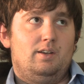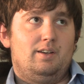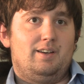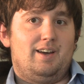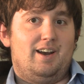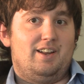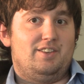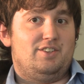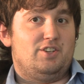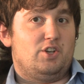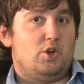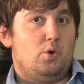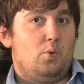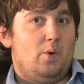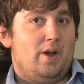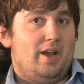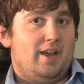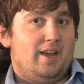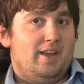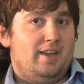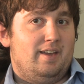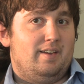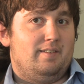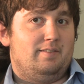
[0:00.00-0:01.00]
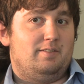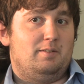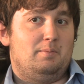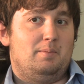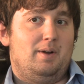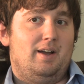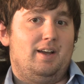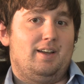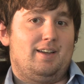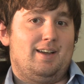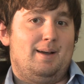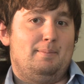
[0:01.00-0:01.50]
kind of took away from
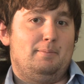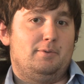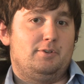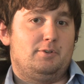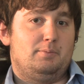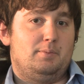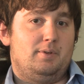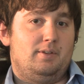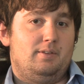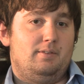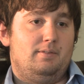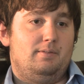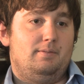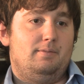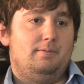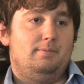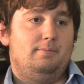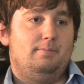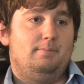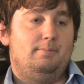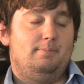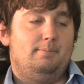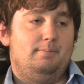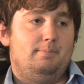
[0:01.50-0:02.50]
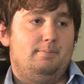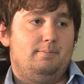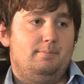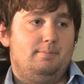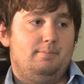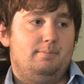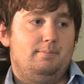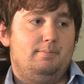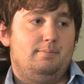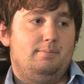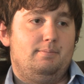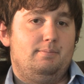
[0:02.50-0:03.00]
my accomplishment.
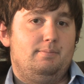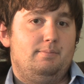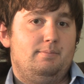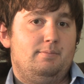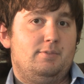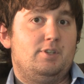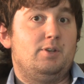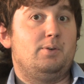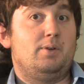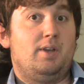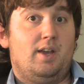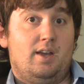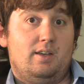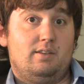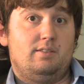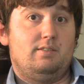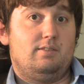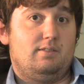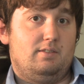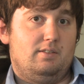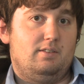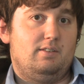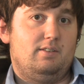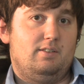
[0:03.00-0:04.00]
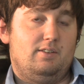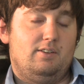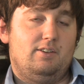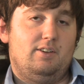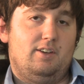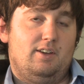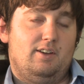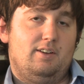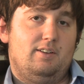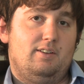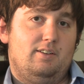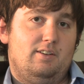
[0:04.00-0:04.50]
So yes,
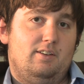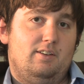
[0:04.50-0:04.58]
yeah.